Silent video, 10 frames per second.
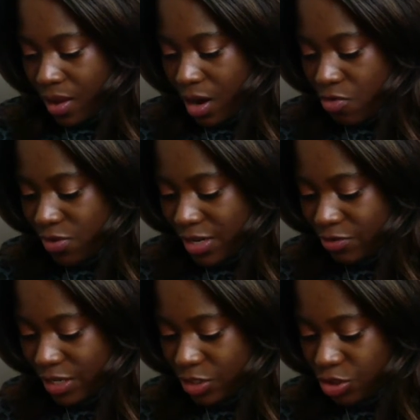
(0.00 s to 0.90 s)
I really
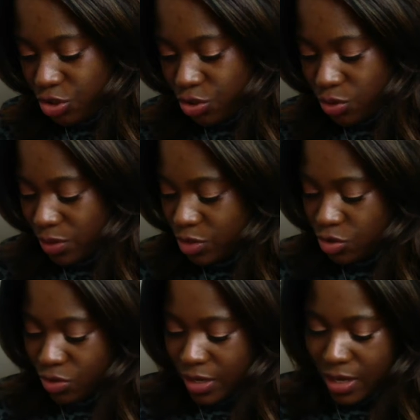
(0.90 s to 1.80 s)
do
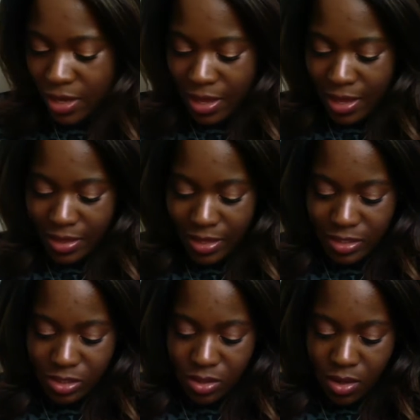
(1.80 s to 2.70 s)
enjoy
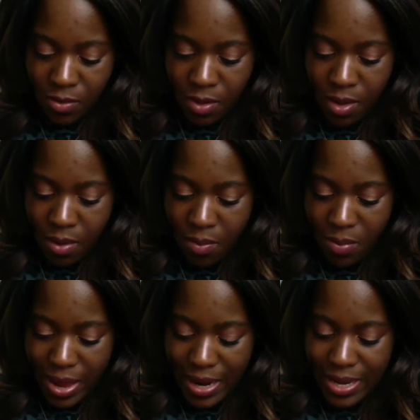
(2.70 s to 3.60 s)
this
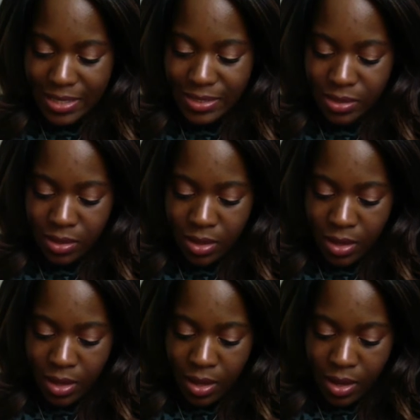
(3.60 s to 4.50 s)
palette.
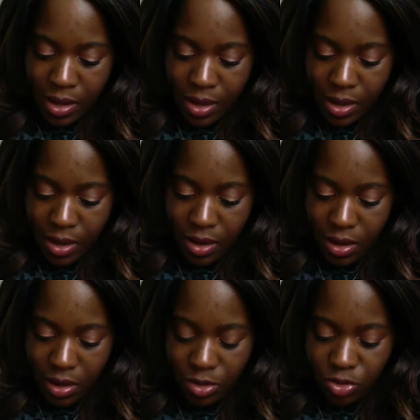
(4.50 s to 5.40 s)

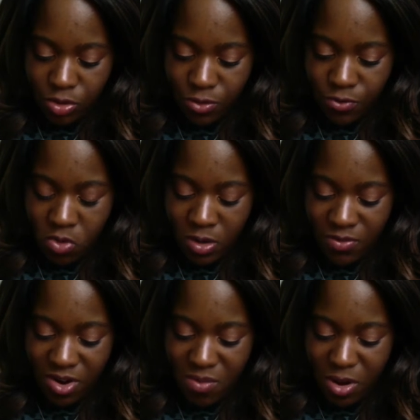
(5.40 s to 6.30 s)
I enjoy the formula
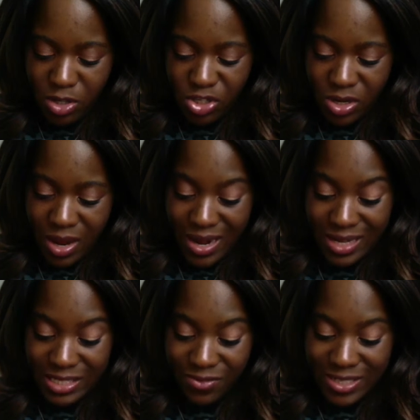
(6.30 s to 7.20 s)
very much, and
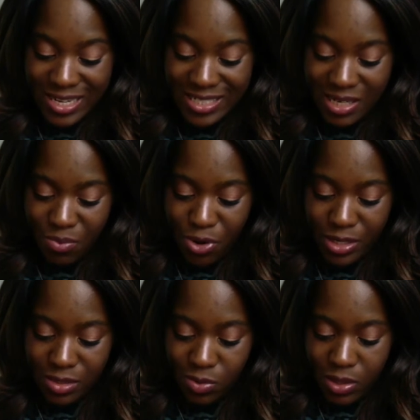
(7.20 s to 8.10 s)
it's a fantastic
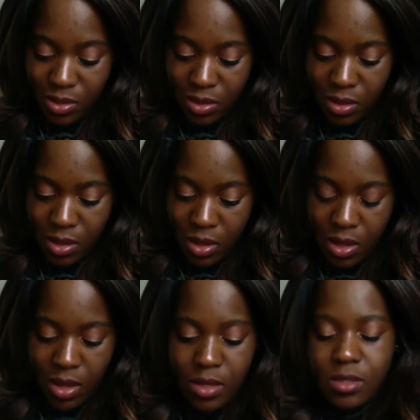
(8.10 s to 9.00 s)
price as well.
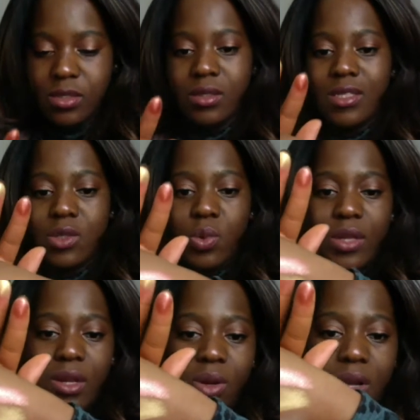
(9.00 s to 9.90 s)
So this is what they look